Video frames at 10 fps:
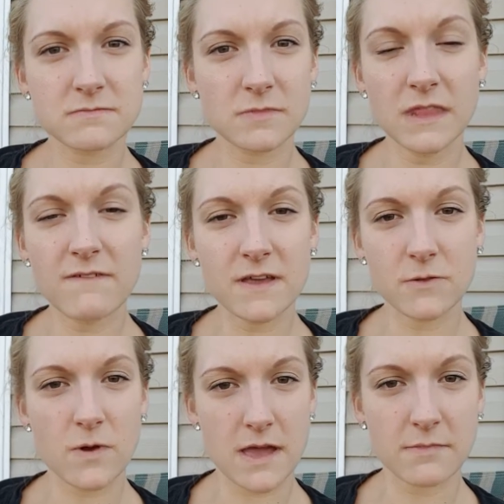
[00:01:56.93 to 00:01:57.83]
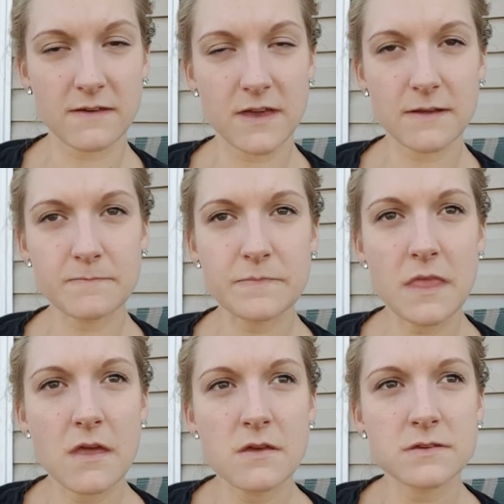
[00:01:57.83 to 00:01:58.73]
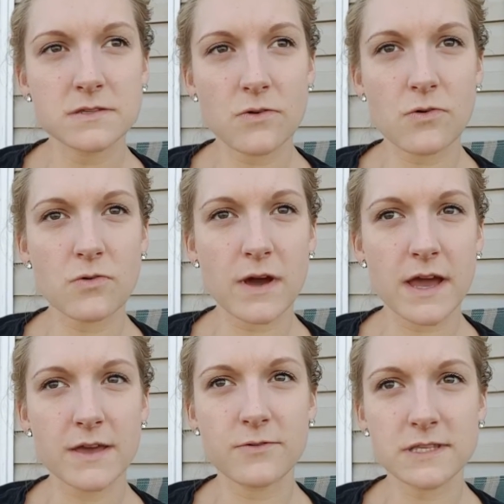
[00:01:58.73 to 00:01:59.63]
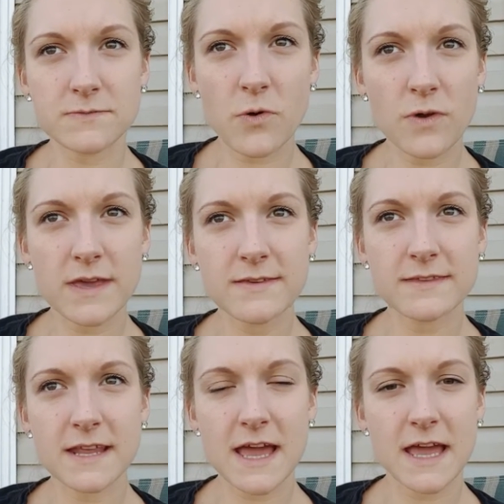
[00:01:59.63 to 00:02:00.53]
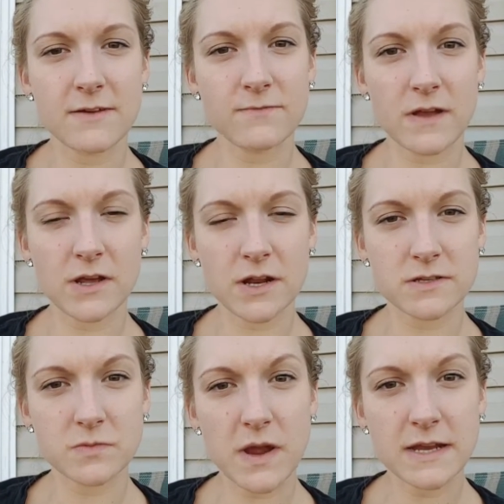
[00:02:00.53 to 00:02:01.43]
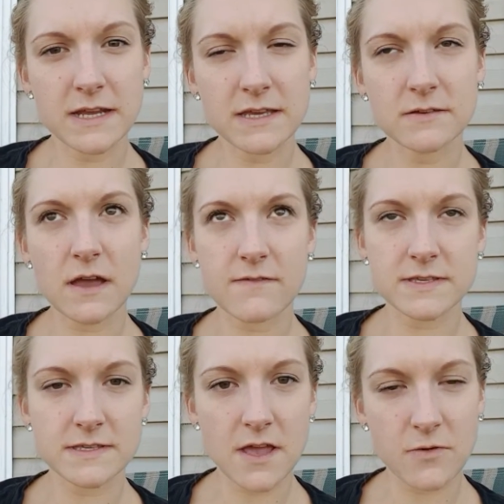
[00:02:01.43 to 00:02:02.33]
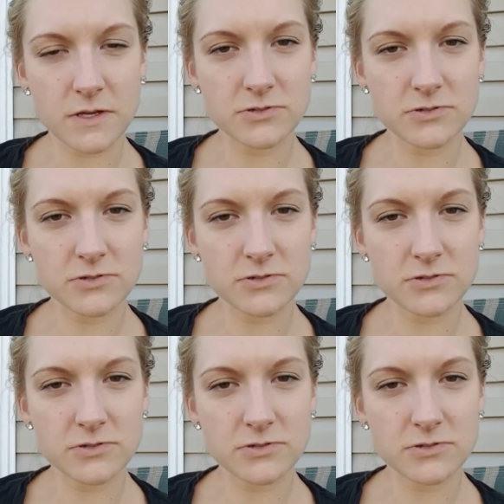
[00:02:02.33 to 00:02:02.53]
living the way I'm living. So I quit smoking the day I found out I was pregnant. Obviously, I quit